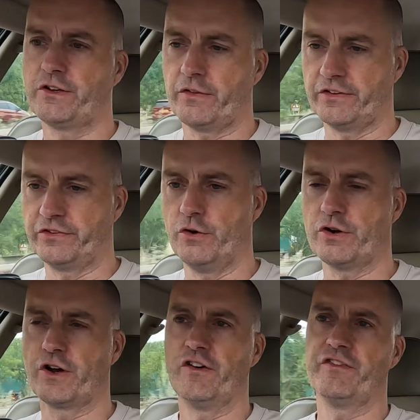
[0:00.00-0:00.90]
got the
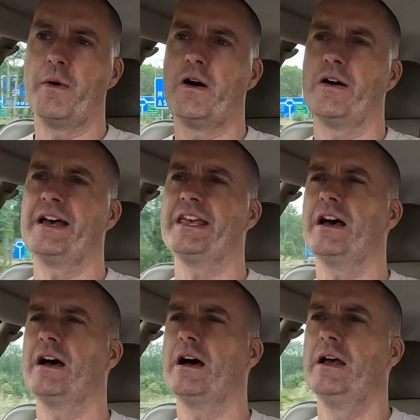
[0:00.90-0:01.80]
torque of
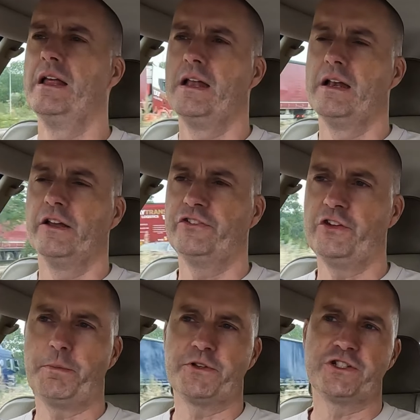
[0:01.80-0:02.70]
my
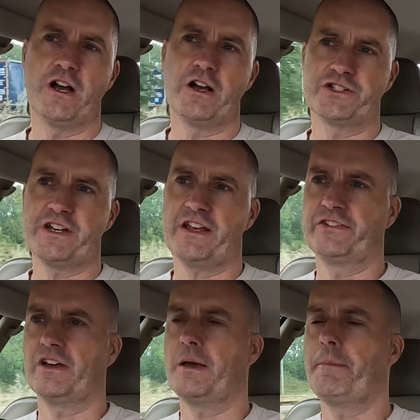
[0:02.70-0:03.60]
supercharged
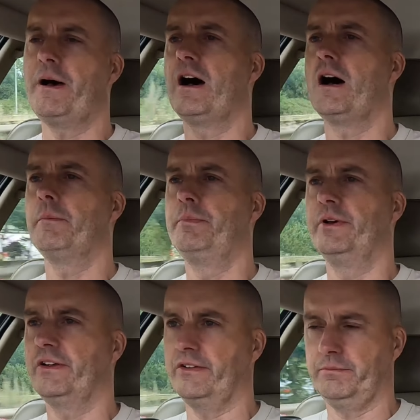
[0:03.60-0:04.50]
S-Type R, but